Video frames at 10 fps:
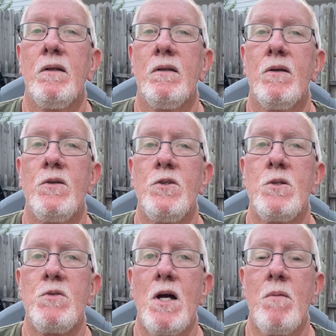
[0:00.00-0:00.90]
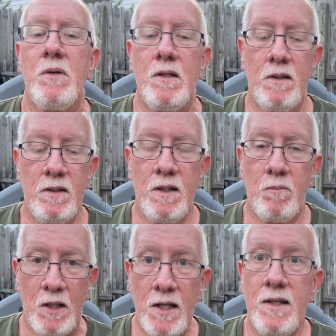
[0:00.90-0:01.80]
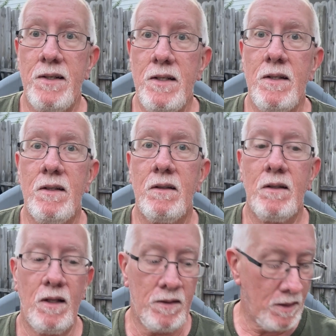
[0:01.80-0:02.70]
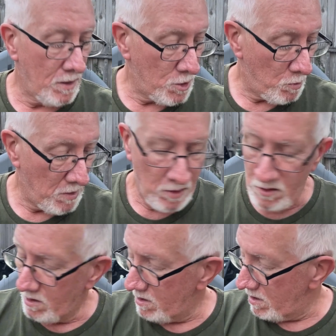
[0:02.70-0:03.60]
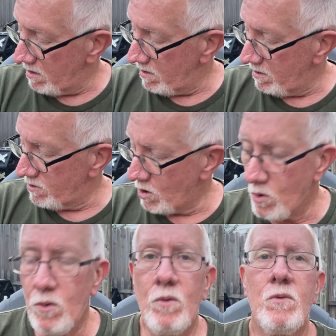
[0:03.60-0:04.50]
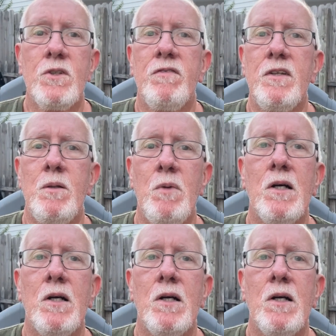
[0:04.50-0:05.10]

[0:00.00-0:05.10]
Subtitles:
go do some shopping, and I'm glad I did. I think I spent, total was $50.